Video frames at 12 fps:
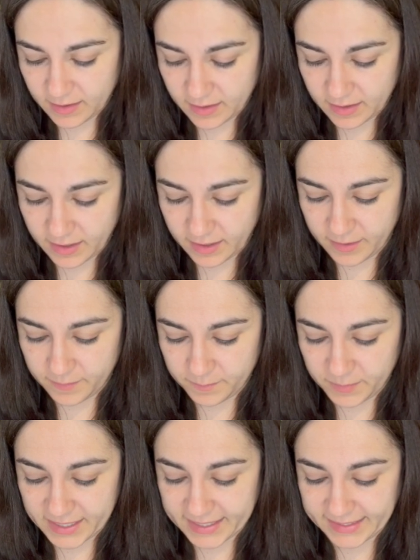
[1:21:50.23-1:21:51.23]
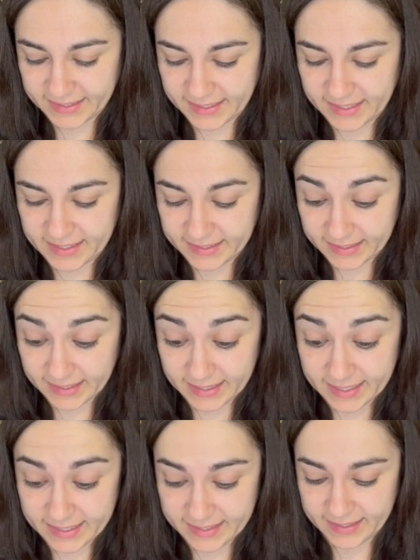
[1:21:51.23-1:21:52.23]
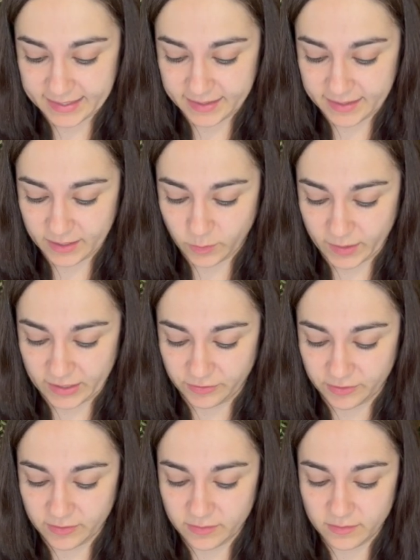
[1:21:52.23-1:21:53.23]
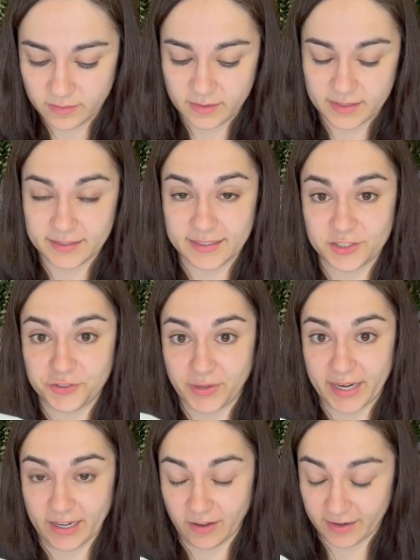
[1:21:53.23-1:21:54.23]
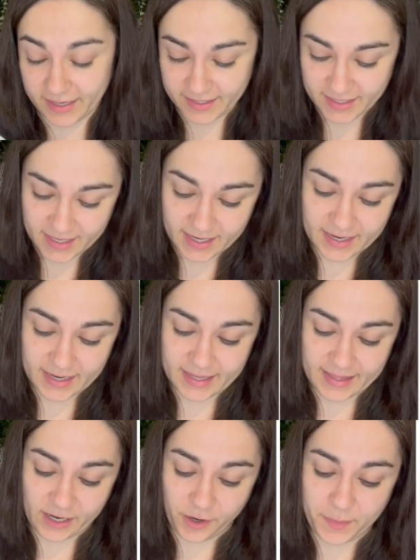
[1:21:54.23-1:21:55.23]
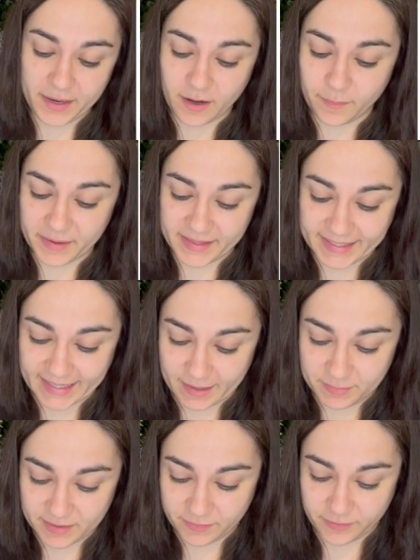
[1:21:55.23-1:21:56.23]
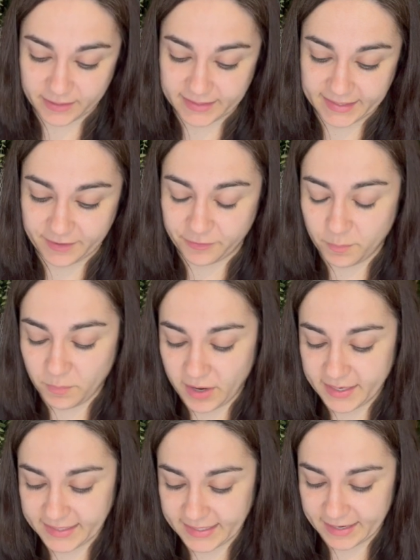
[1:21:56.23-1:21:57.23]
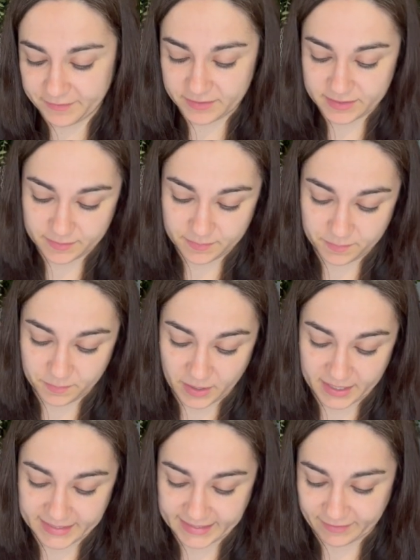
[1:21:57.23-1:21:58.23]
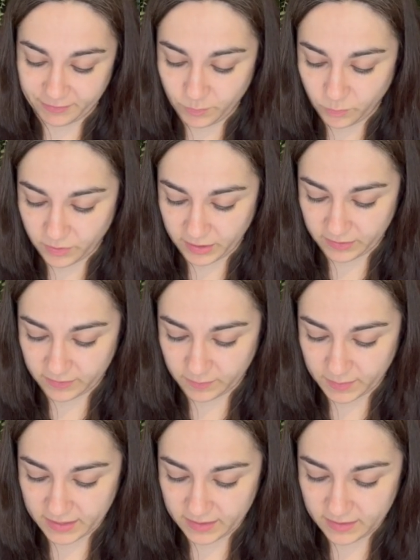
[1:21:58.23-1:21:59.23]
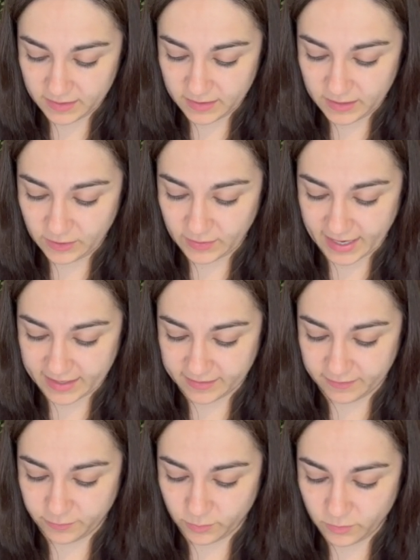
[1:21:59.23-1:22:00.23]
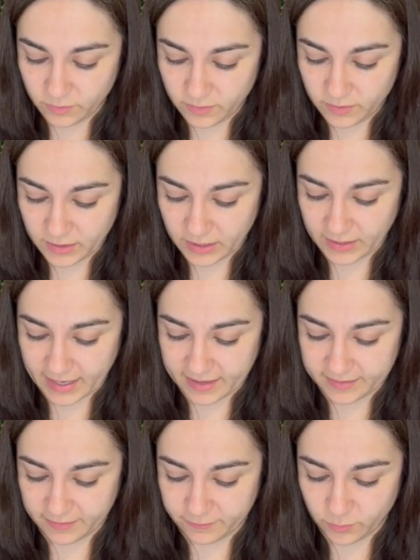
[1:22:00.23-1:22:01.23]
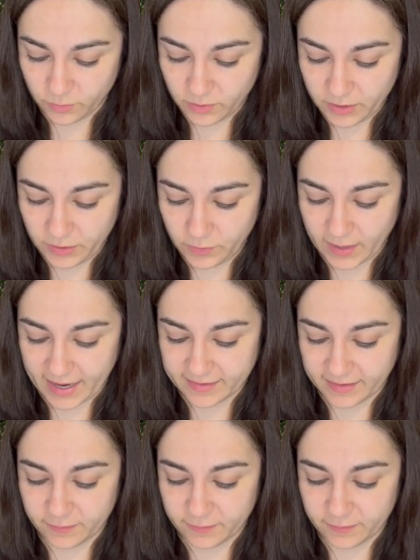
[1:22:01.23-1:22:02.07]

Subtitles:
because it's a linear equation, it's a straight line, they're going up by the same difference. So from -11 to -7, what are you doing? You're adding 4, you're adding 4, you're adding